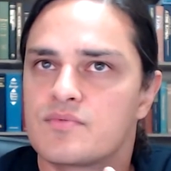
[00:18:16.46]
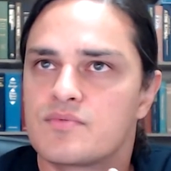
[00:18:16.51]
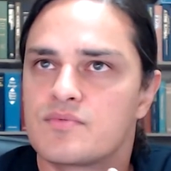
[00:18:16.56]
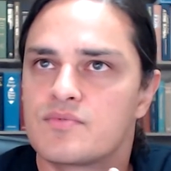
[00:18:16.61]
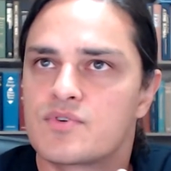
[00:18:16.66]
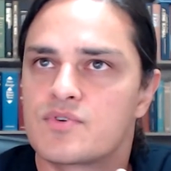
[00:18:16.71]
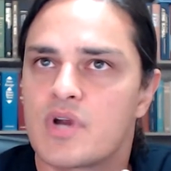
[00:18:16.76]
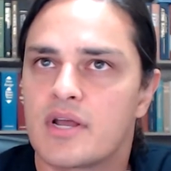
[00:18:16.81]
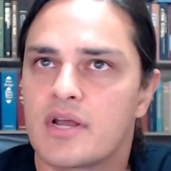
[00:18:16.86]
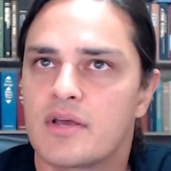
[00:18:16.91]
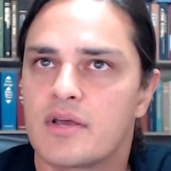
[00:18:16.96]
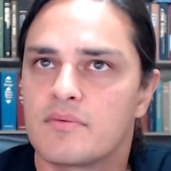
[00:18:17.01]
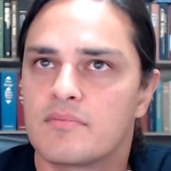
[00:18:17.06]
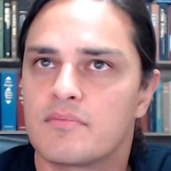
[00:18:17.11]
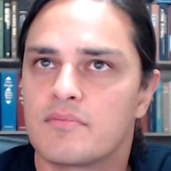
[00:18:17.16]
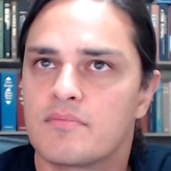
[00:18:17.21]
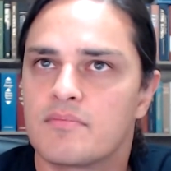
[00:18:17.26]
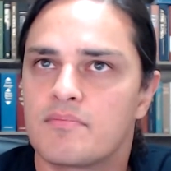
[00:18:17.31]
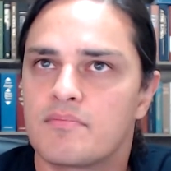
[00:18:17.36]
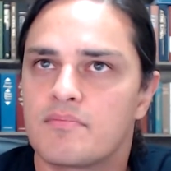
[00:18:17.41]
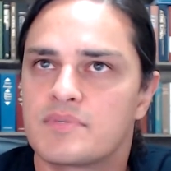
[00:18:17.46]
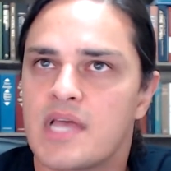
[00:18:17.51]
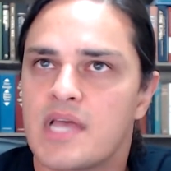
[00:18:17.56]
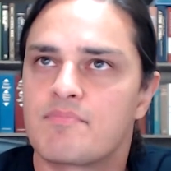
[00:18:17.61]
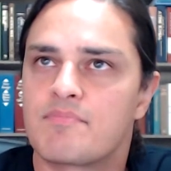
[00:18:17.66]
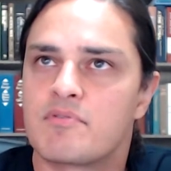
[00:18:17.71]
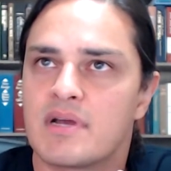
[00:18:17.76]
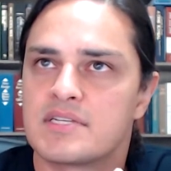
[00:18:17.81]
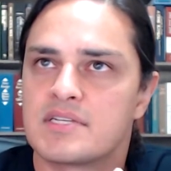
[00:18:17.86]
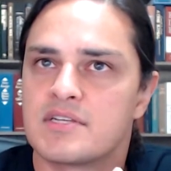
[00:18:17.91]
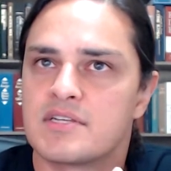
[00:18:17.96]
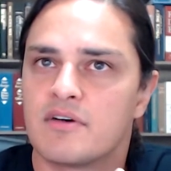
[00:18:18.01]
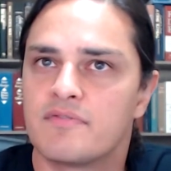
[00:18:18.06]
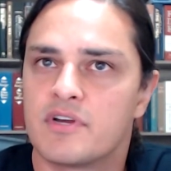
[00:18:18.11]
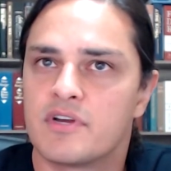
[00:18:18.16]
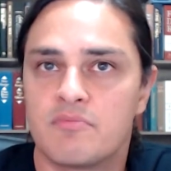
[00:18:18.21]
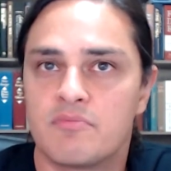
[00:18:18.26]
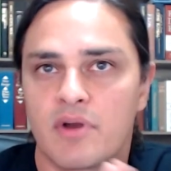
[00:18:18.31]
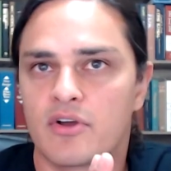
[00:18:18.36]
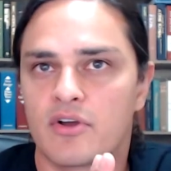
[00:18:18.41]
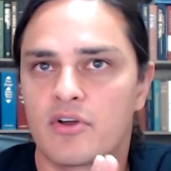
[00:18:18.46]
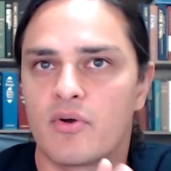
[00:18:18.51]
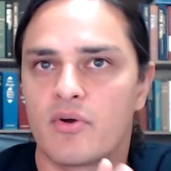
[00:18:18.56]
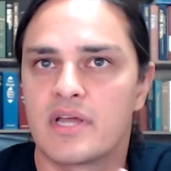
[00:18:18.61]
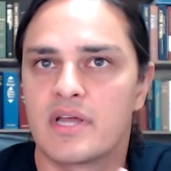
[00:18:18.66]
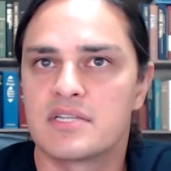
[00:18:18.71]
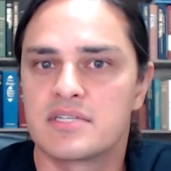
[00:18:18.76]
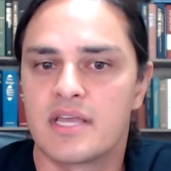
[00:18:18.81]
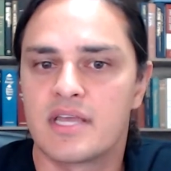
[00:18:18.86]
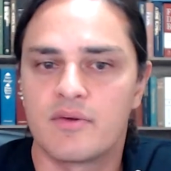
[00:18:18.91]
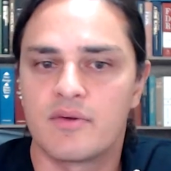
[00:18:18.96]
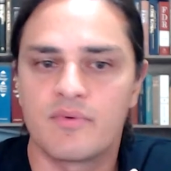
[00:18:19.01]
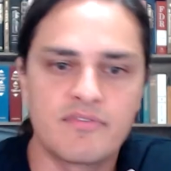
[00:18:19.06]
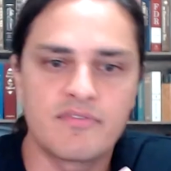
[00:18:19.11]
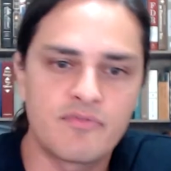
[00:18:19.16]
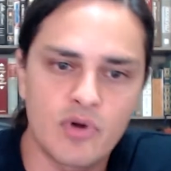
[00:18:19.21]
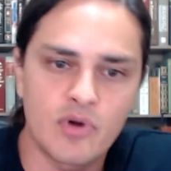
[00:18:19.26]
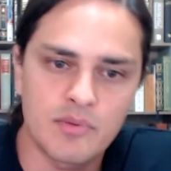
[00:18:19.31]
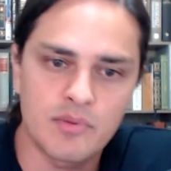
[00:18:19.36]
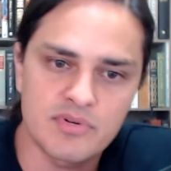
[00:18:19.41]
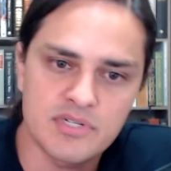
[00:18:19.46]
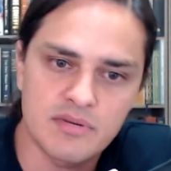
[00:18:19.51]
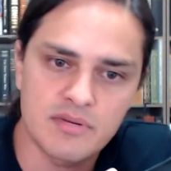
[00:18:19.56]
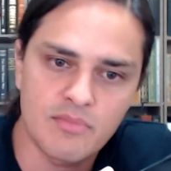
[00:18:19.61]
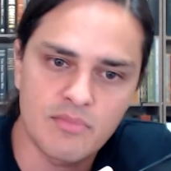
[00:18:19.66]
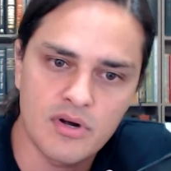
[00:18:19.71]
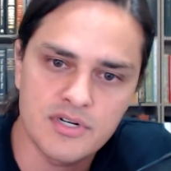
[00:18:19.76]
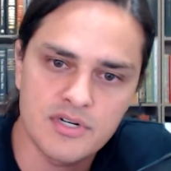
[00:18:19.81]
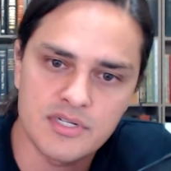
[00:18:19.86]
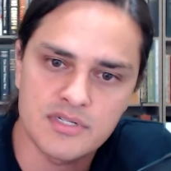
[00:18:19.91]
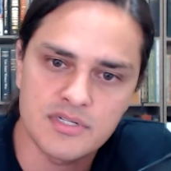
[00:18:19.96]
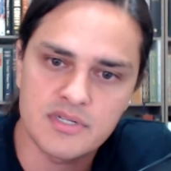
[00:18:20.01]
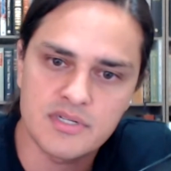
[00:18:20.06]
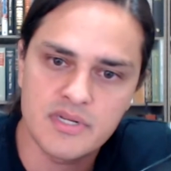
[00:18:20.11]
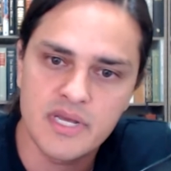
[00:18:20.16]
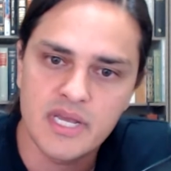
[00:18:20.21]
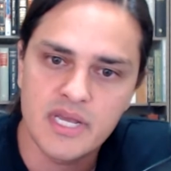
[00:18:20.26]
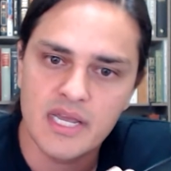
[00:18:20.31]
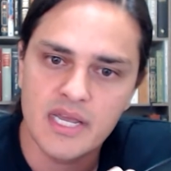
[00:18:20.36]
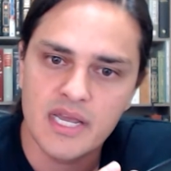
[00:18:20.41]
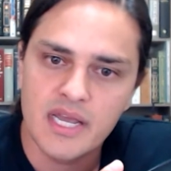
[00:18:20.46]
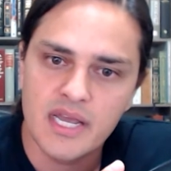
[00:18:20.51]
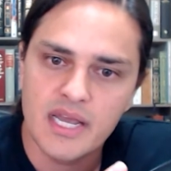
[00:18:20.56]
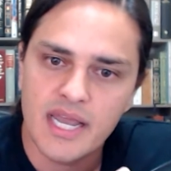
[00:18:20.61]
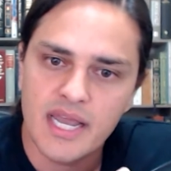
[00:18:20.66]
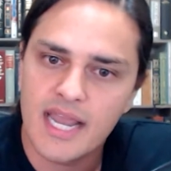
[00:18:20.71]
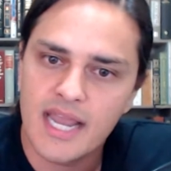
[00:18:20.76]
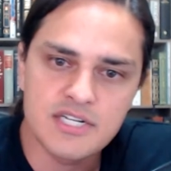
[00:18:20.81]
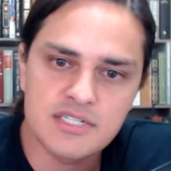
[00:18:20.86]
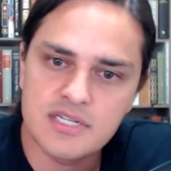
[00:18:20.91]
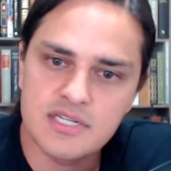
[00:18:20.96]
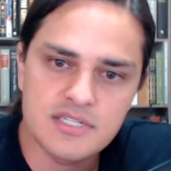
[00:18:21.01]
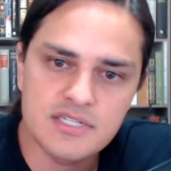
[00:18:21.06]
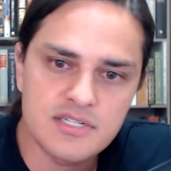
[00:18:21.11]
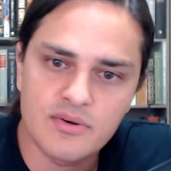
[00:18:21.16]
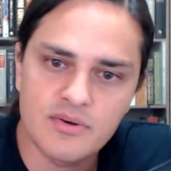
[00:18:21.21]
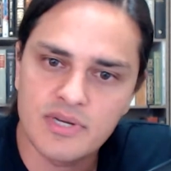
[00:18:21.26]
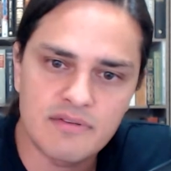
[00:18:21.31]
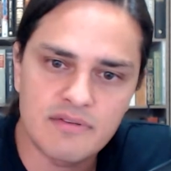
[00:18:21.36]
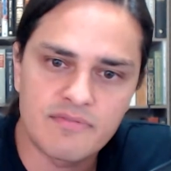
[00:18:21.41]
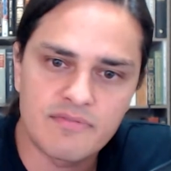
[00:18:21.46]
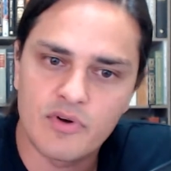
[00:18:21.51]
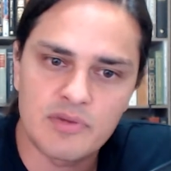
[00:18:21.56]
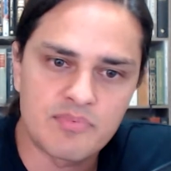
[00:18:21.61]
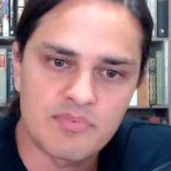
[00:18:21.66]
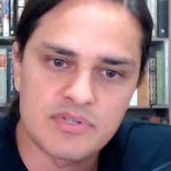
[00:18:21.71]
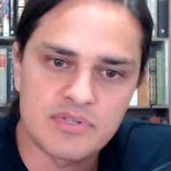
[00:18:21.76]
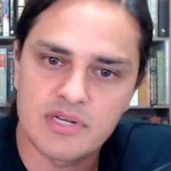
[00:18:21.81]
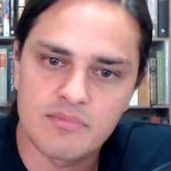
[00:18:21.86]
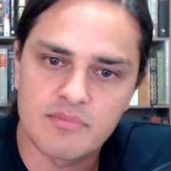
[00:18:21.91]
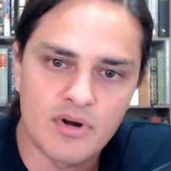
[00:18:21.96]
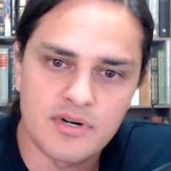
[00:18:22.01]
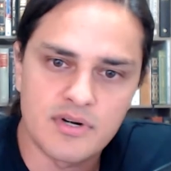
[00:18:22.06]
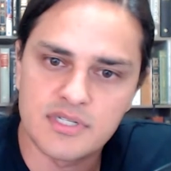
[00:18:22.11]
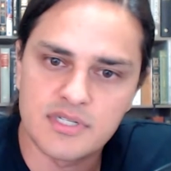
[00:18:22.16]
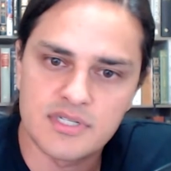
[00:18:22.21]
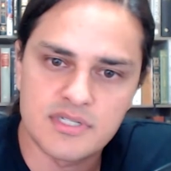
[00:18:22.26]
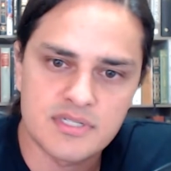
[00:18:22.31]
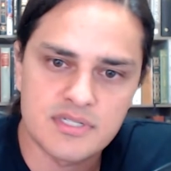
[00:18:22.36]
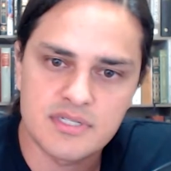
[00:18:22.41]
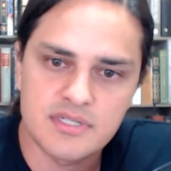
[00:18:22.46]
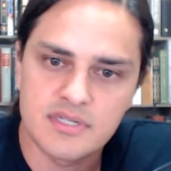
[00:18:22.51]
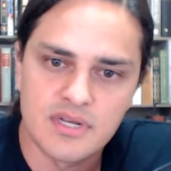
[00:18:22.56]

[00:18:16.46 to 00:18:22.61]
trying to temper myself here, but I'll go ahead and say it. We have 40% margins. Agencies don't get 40% margins,